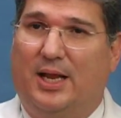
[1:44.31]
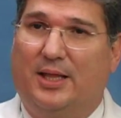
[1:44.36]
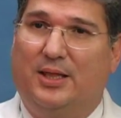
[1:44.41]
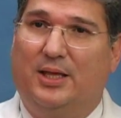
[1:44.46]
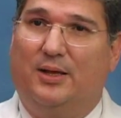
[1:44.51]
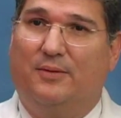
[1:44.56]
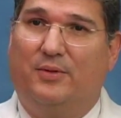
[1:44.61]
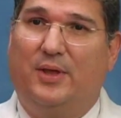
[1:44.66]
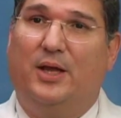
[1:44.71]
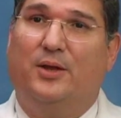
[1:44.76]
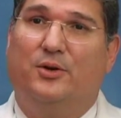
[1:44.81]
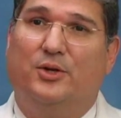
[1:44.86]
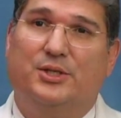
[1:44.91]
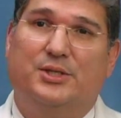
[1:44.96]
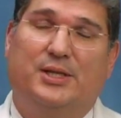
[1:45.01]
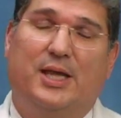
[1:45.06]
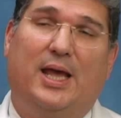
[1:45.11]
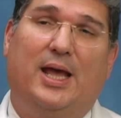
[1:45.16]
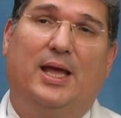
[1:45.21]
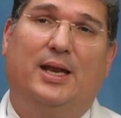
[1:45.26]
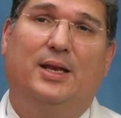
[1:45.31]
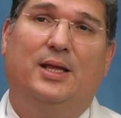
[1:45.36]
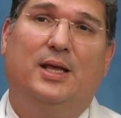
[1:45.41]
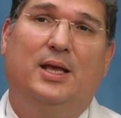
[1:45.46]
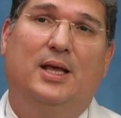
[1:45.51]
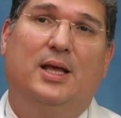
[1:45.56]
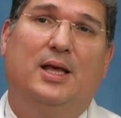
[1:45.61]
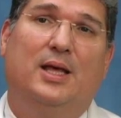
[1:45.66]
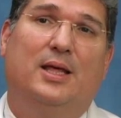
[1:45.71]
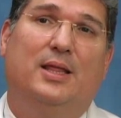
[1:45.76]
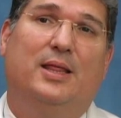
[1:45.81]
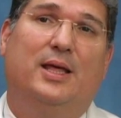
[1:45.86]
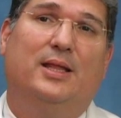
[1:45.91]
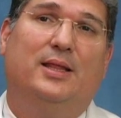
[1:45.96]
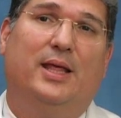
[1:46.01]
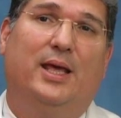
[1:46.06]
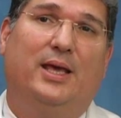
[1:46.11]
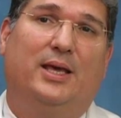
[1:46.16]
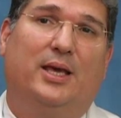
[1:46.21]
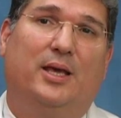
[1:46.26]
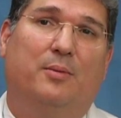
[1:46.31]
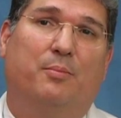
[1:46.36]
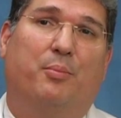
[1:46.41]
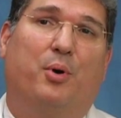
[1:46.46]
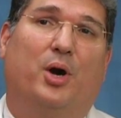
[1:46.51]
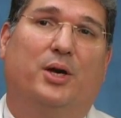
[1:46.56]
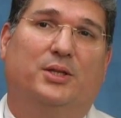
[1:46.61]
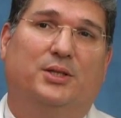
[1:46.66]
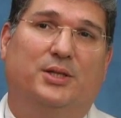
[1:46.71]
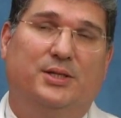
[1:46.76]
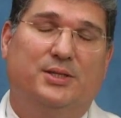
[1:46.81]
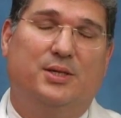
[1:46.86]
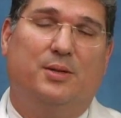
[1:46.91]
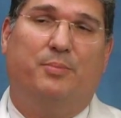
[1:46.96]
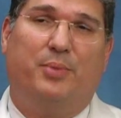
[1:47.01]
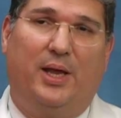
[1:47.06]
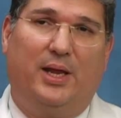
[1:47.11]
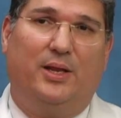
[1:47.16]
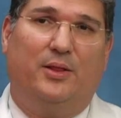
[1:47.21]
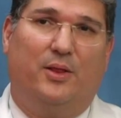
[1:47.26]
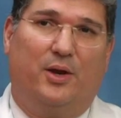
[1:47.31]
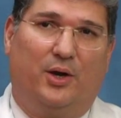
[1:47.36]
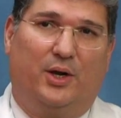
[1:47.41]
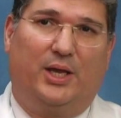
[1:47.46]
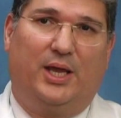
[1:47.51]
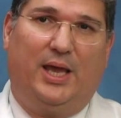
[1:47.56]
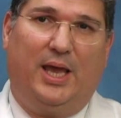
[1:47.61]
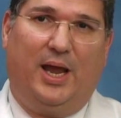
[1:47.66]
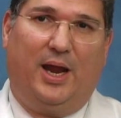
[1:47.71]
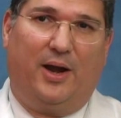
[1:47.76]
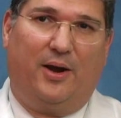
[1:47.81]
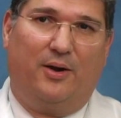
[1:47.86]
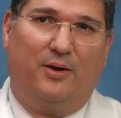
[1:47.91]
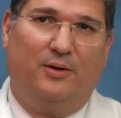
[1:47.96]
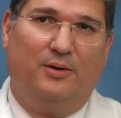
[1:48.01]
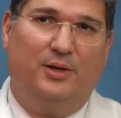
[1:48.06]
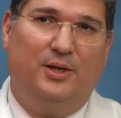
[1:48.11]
I think if they understand, then they can participate in their care.